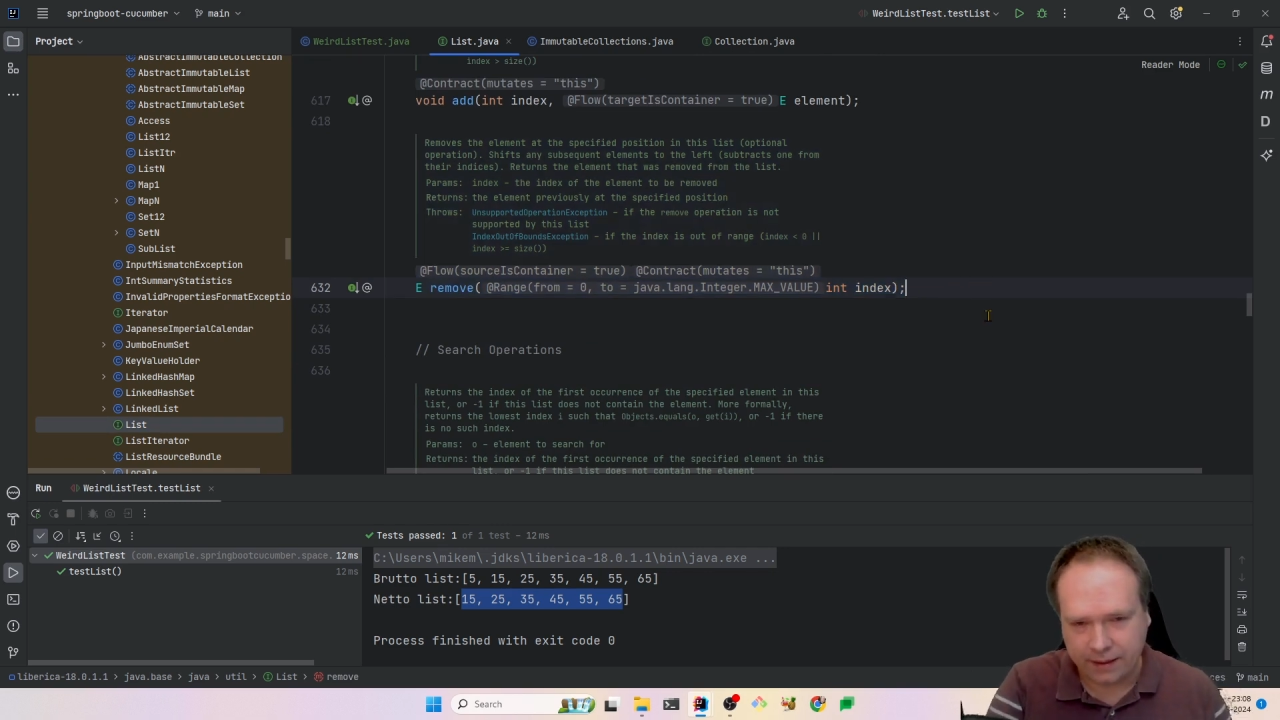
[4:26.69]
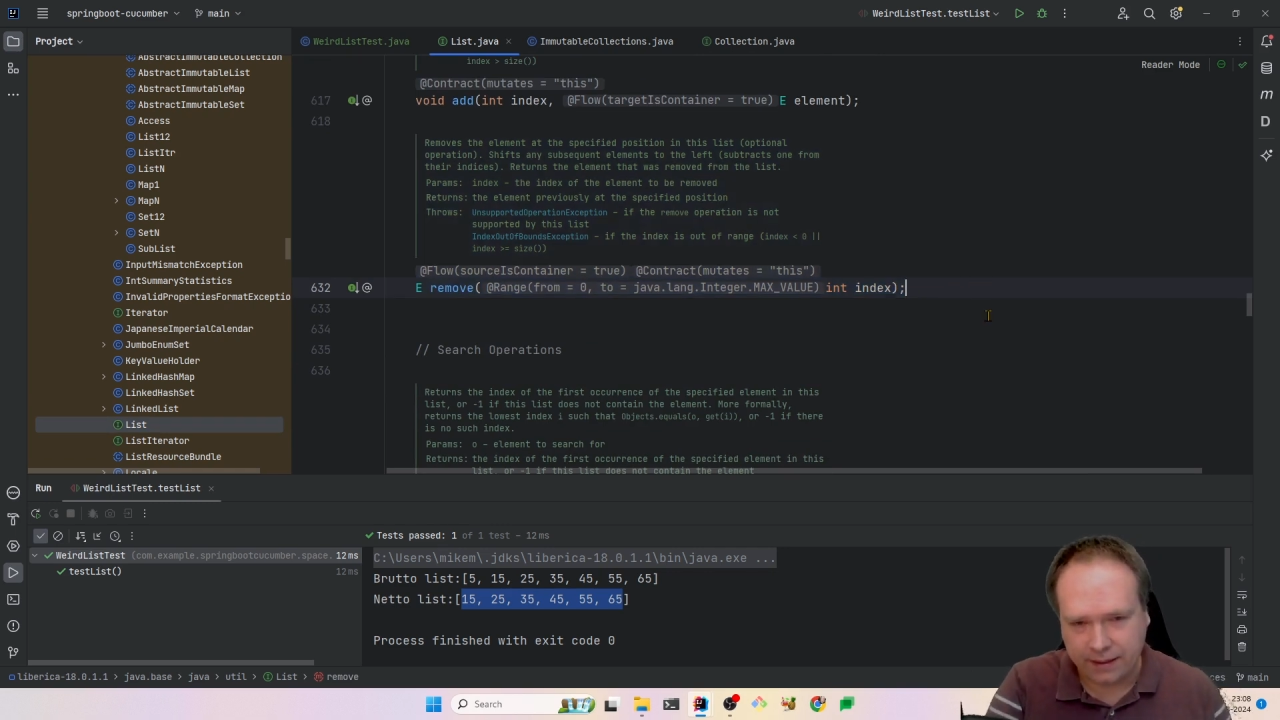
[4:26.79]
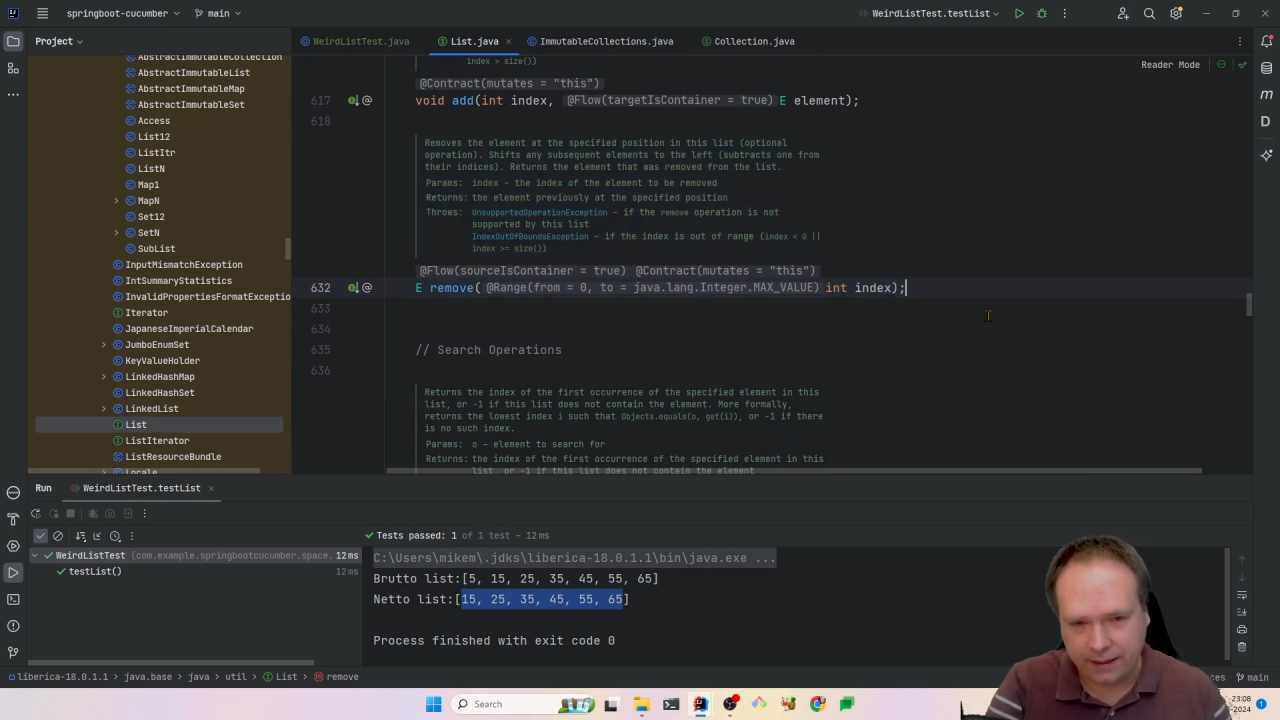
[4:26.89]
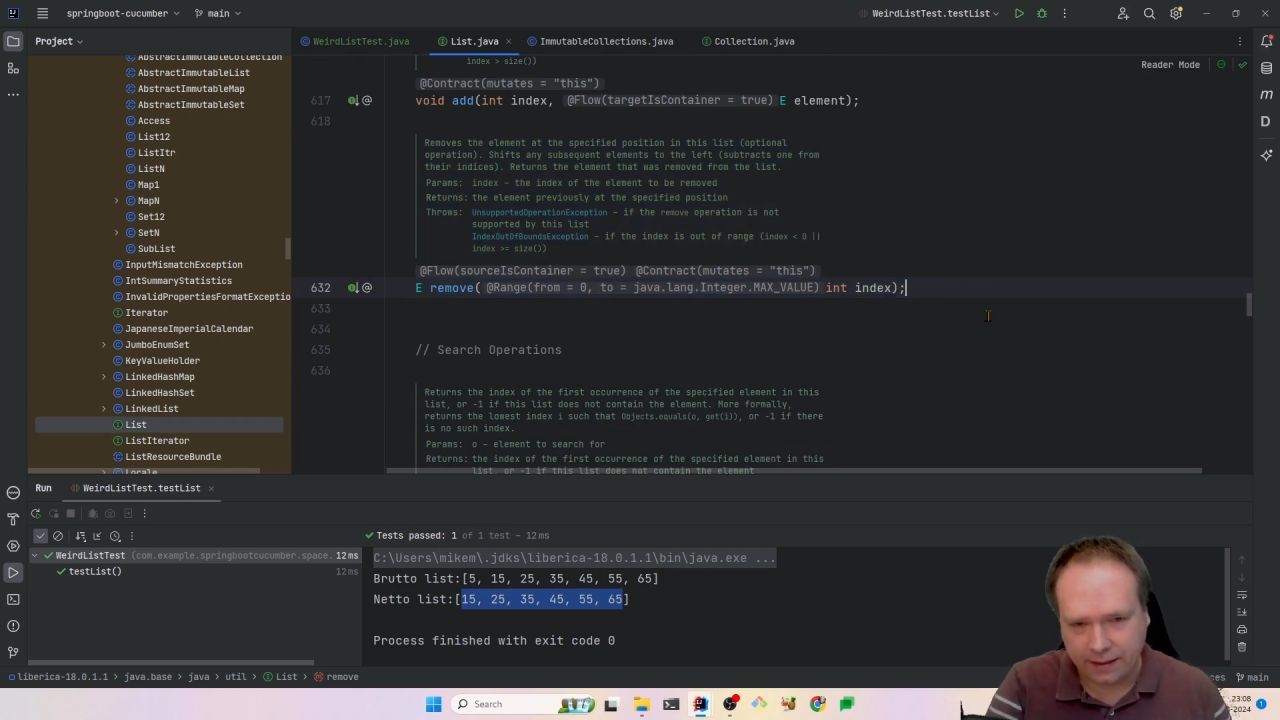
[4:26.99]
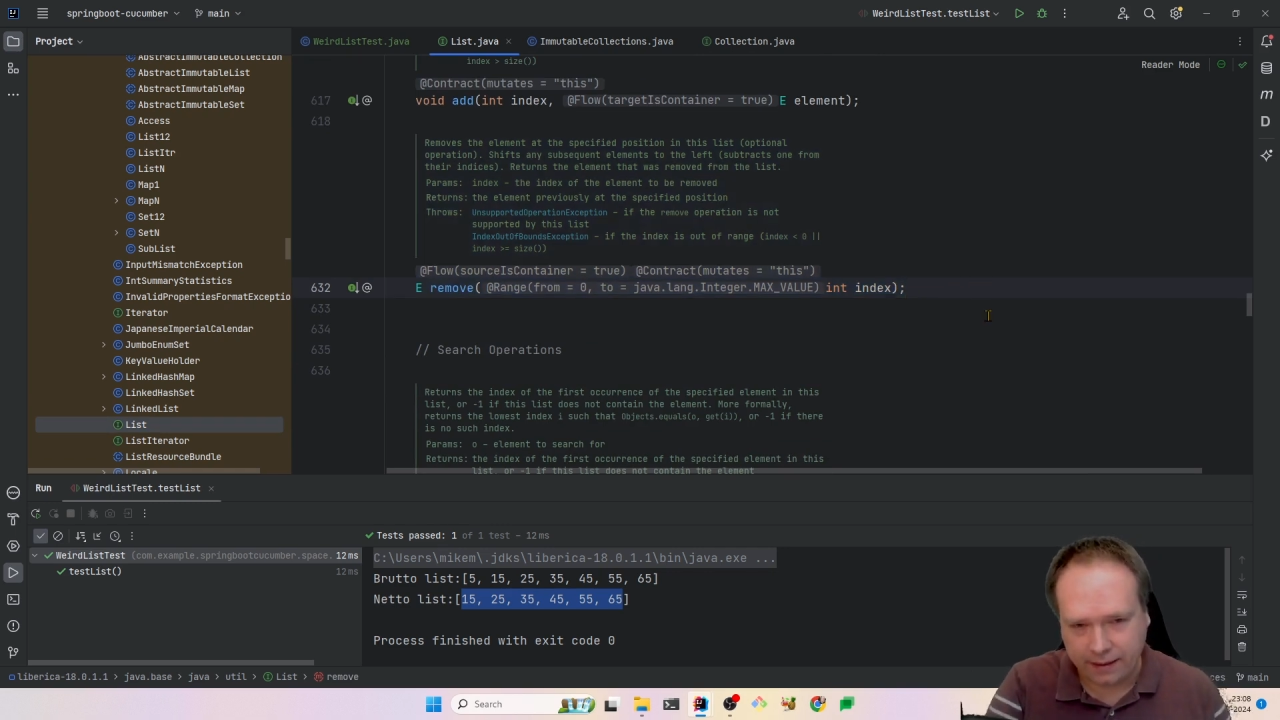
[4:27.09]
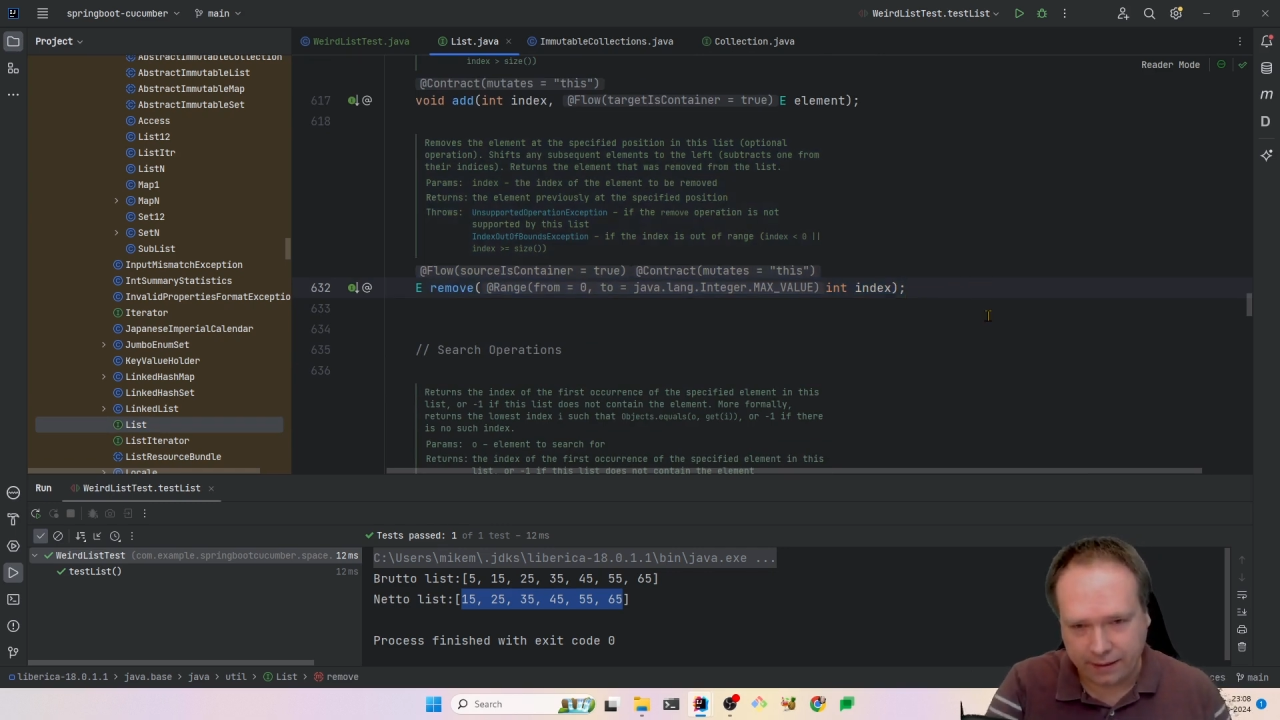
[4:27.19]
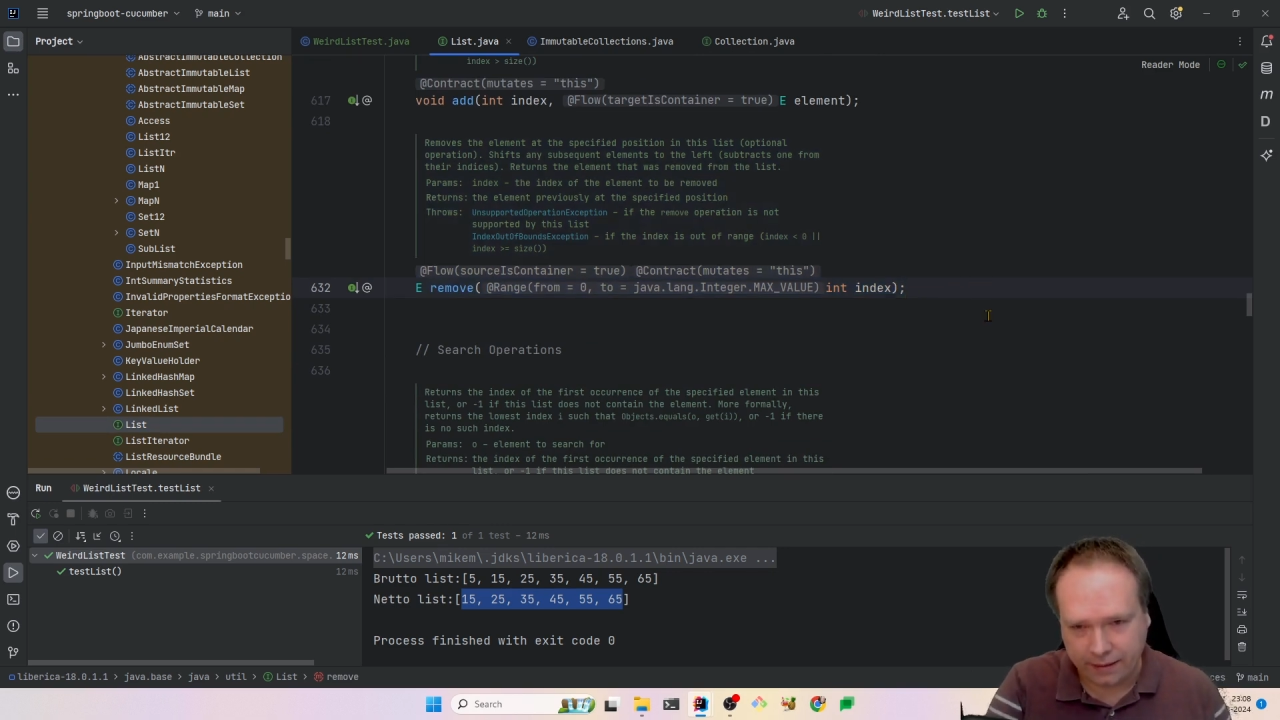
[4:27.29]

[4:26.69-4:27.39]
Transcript: can see that the,